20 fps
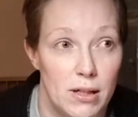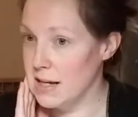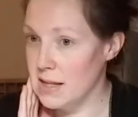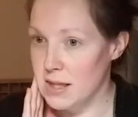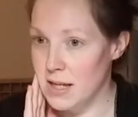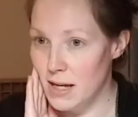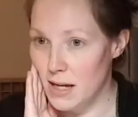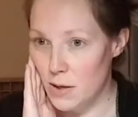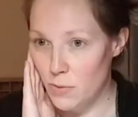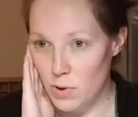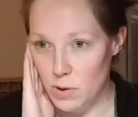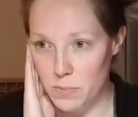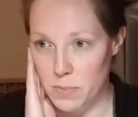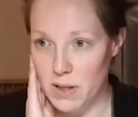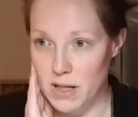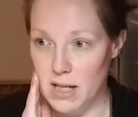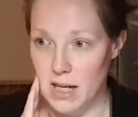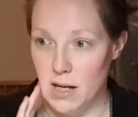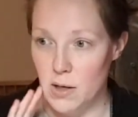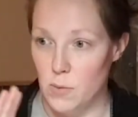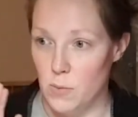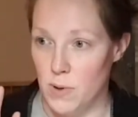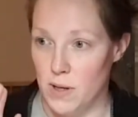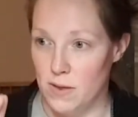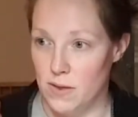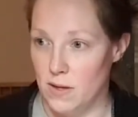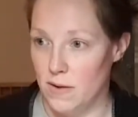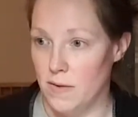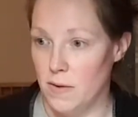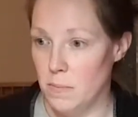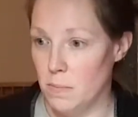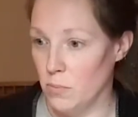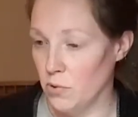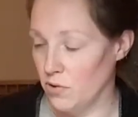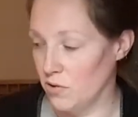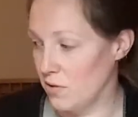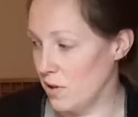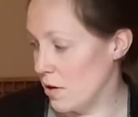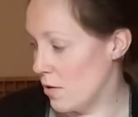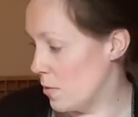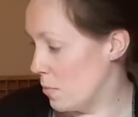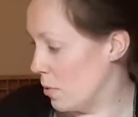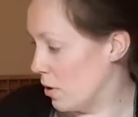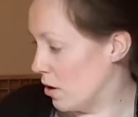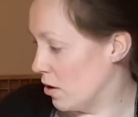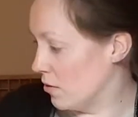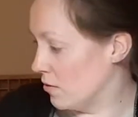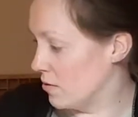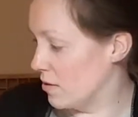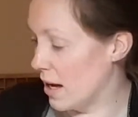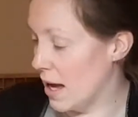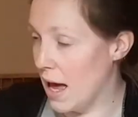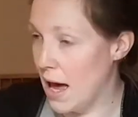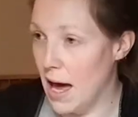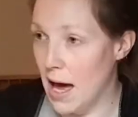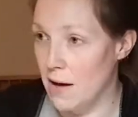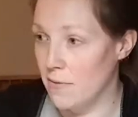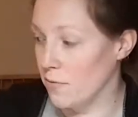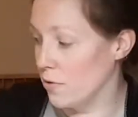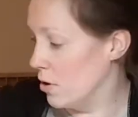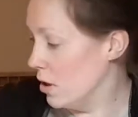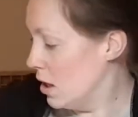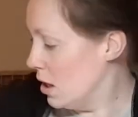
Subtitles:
I think I will begin with the monstera because I have